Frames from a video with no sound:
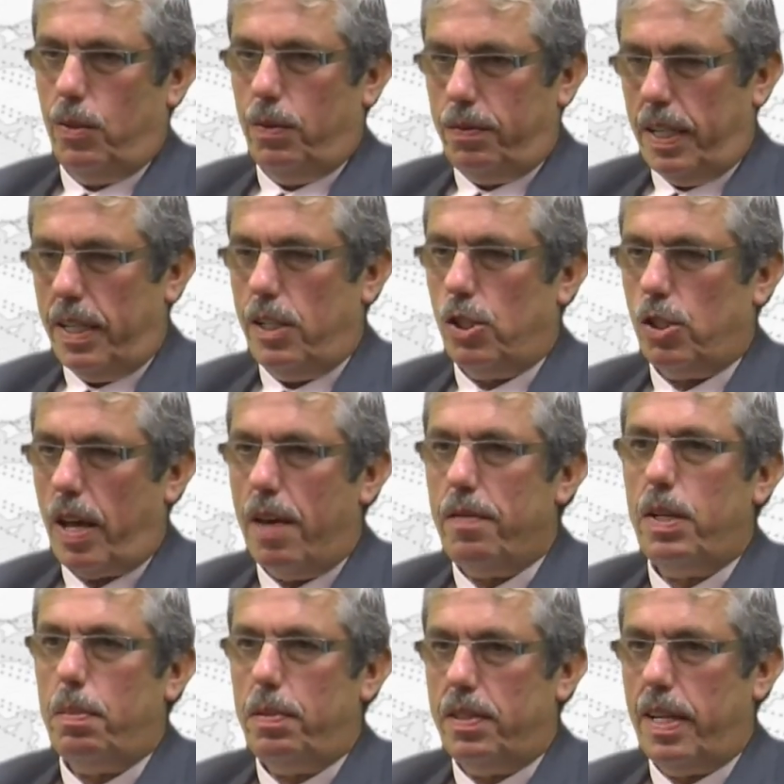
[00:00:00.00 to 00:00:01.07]
finish
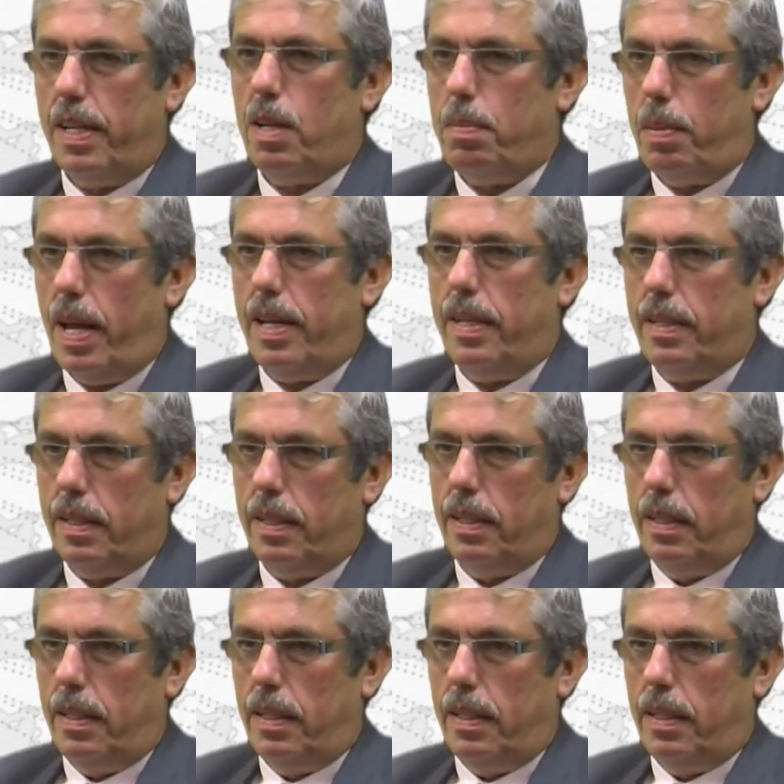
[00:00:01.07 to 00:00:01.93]
every single plate